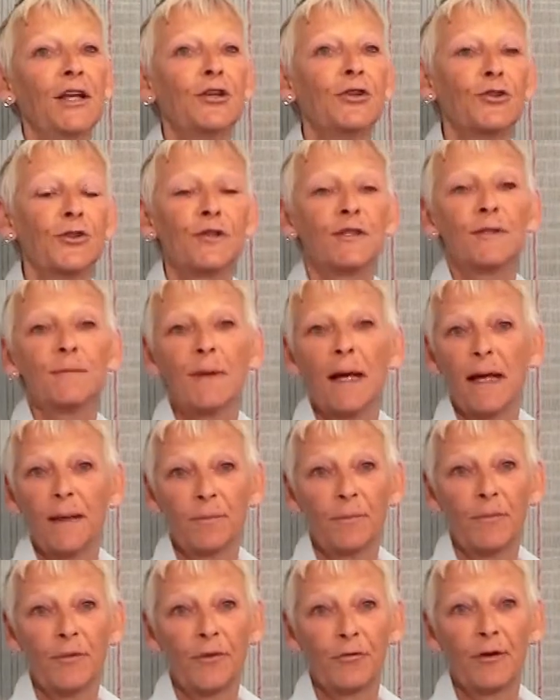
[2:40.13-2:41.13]
Took some
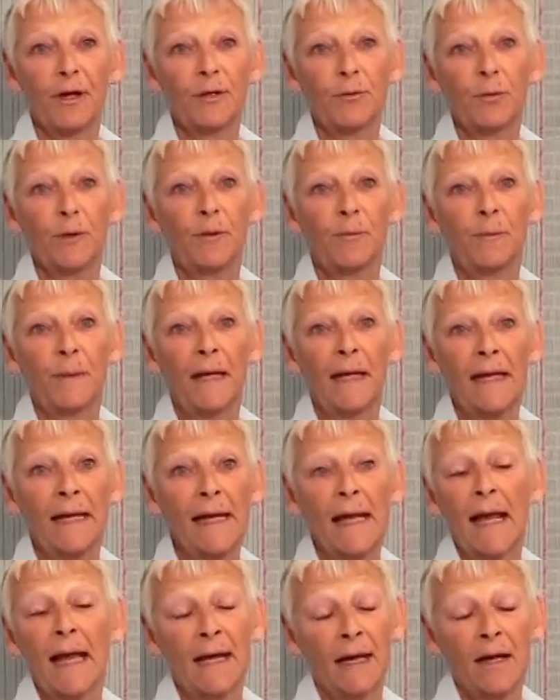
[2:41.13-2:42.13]
hemp thread with
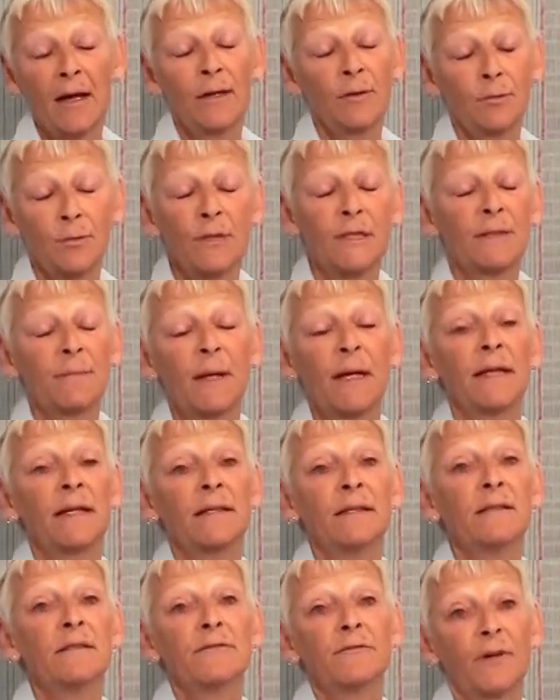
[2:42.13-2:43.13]
me, and I would
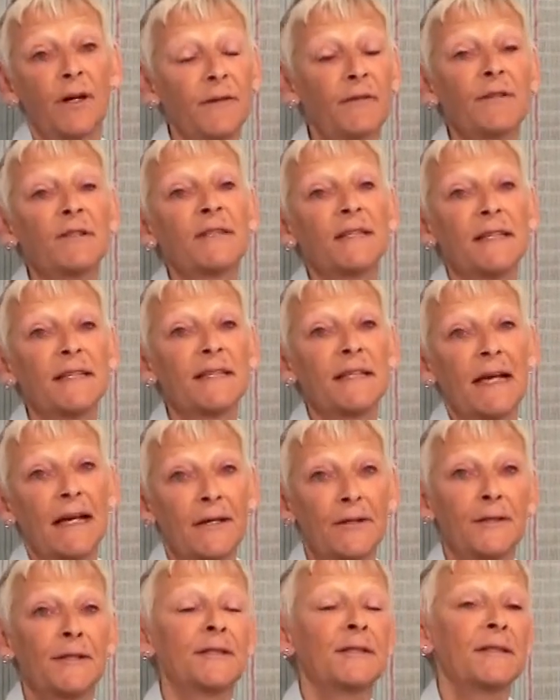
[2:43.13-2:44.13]
spend 5 to 6
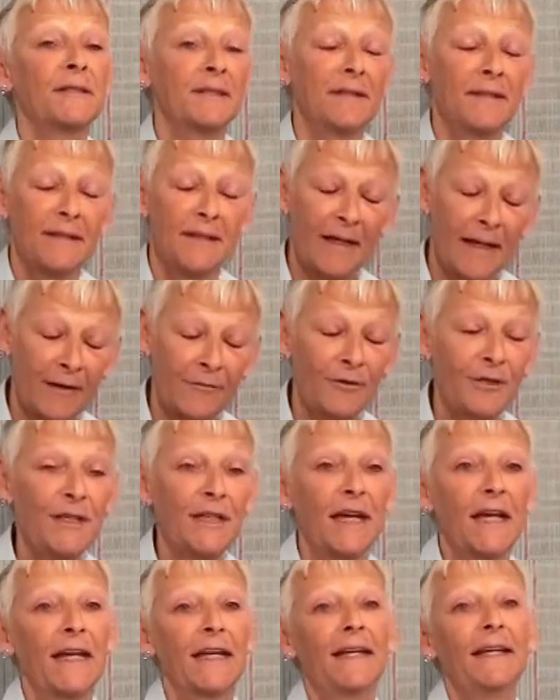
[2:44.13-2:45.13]
hours every
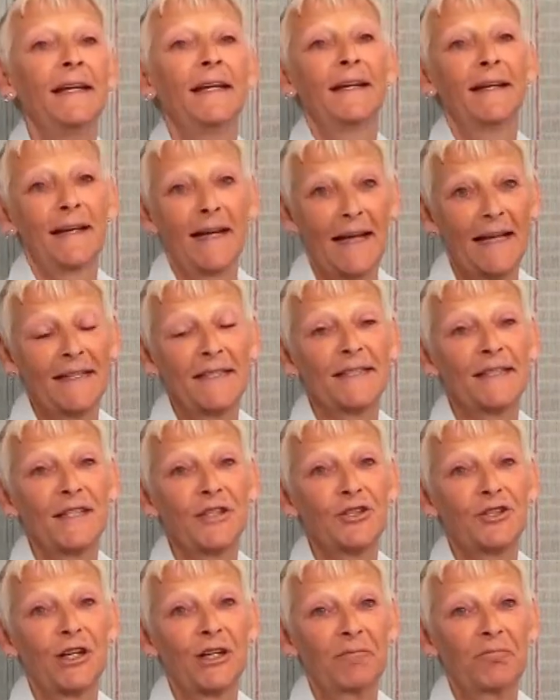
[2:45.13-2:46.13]
day hand
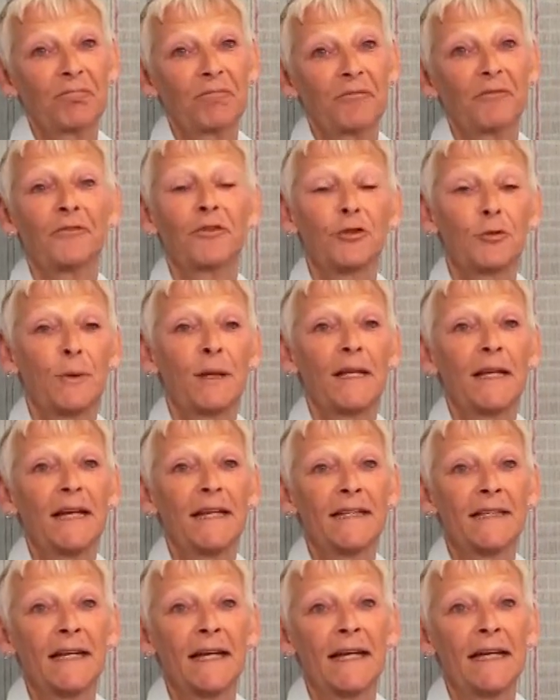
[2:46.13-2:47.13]
stitching for
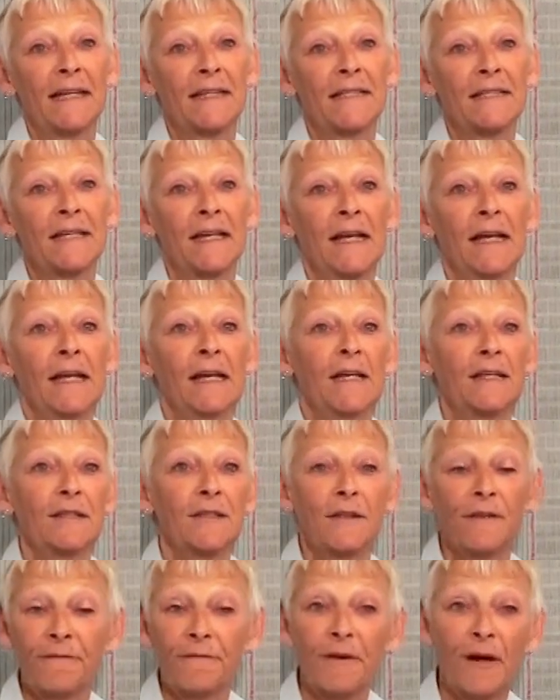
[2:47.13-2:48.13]
28 days.
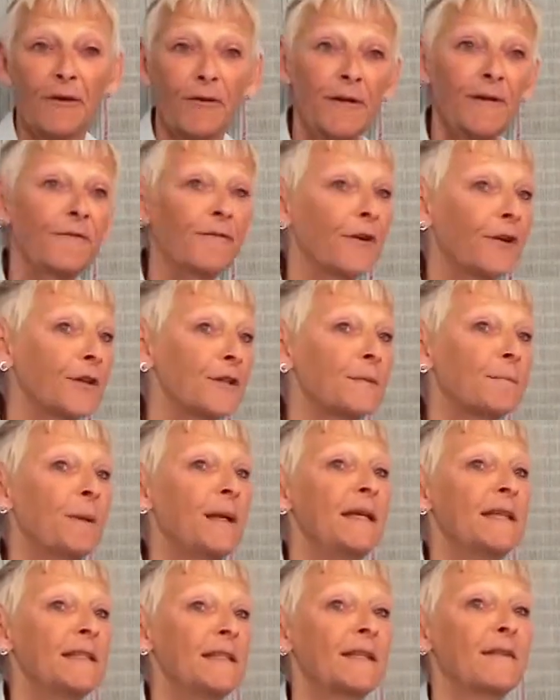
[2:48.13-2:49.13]
So the very first
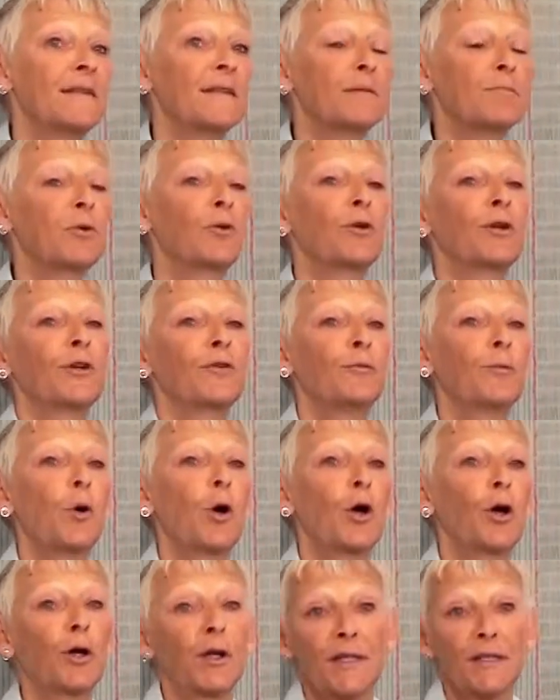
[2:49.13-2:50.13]
piece in this body of
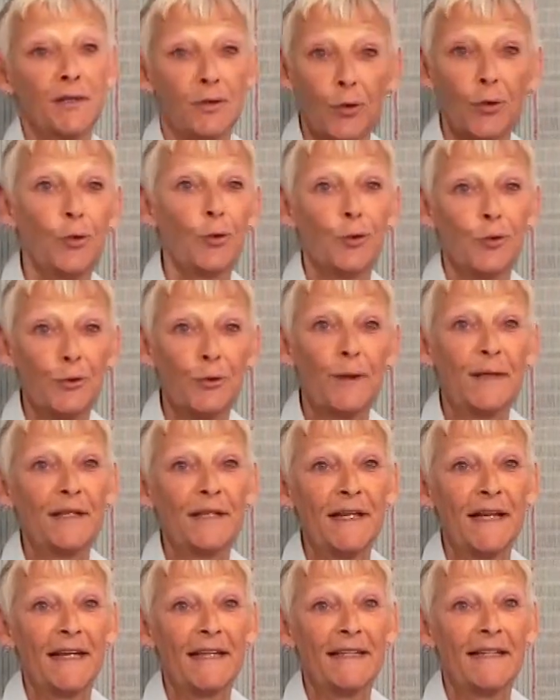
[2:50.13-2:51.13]
work is called
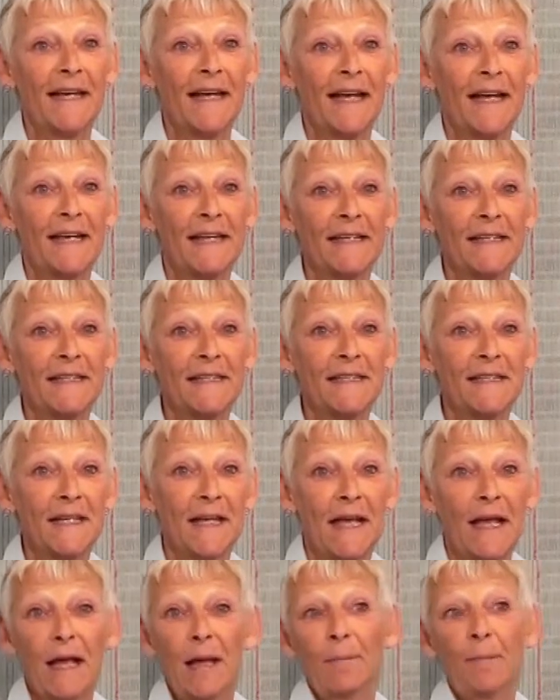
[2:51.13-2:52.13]
28 Days
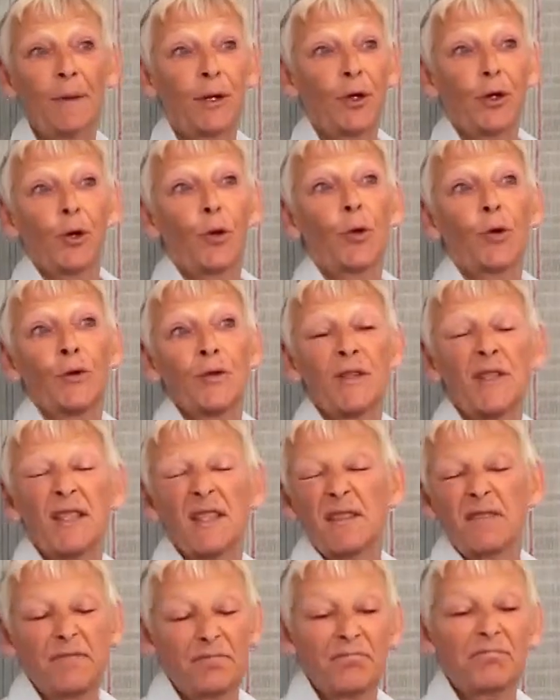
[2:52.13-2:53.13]

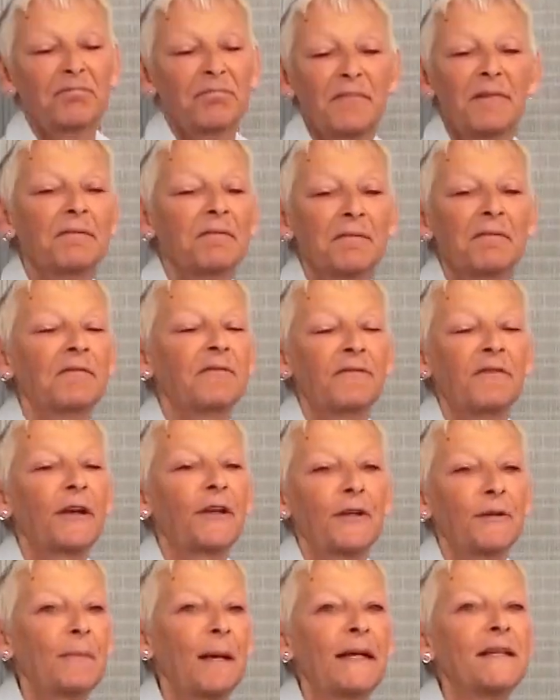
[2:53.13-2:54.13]
because
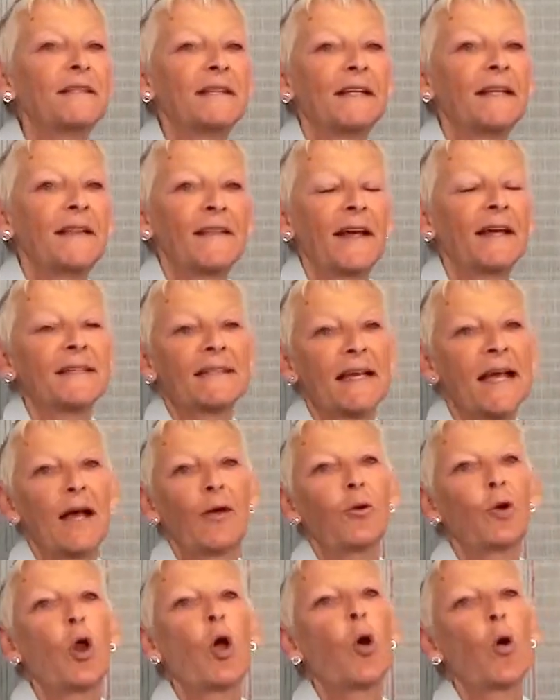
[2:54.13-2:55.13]
fundamentally that's how
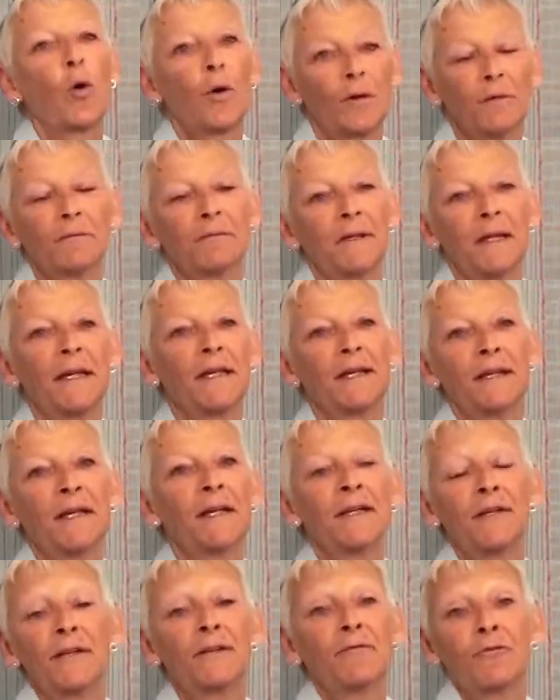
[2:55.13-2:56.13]
long
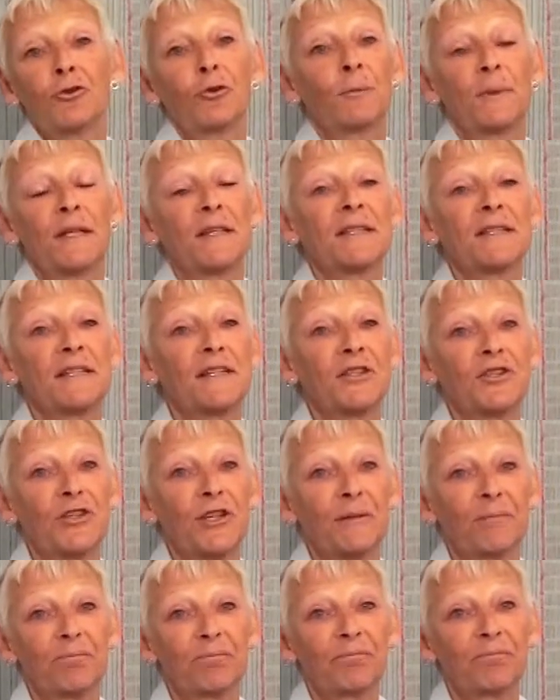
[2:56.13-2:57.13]
it took me to stitch
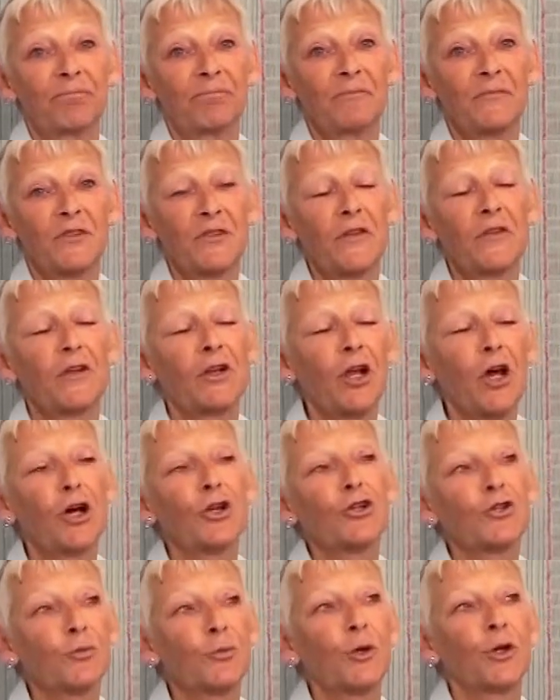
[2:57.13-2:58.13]
it. So the
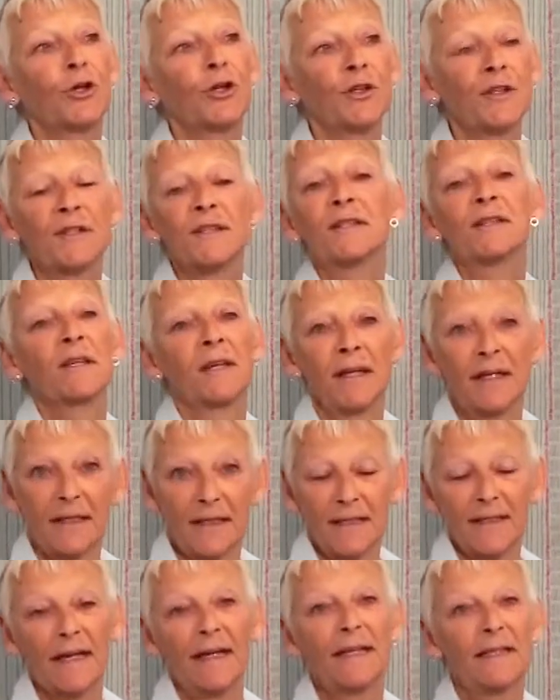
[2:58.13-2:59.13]
larger works
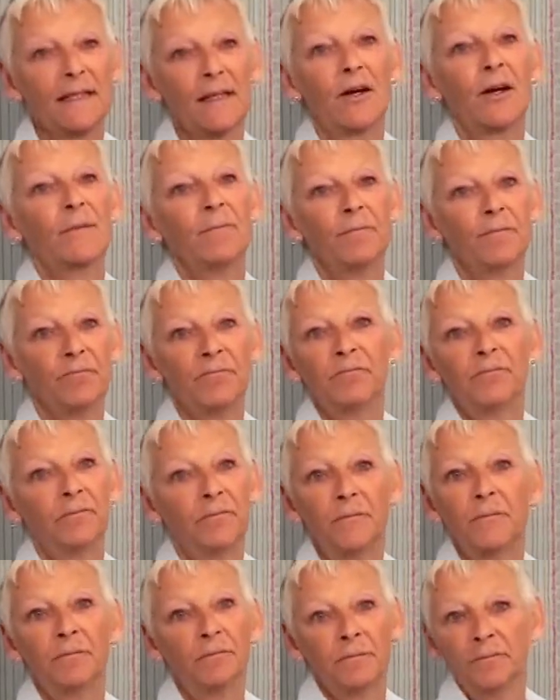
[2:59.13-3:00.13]
take time,
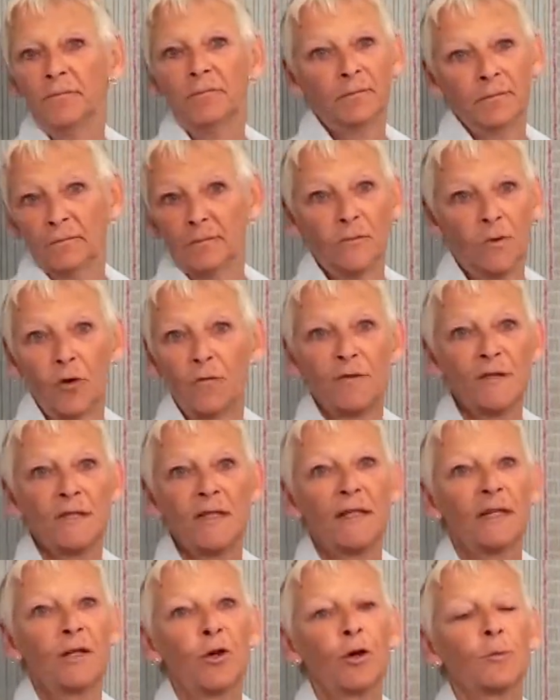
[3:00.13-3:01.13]

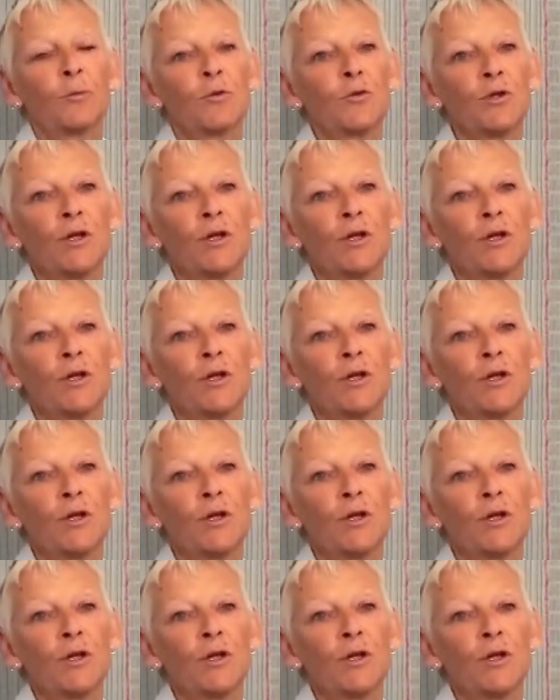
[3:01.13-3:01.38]
obviously a lot more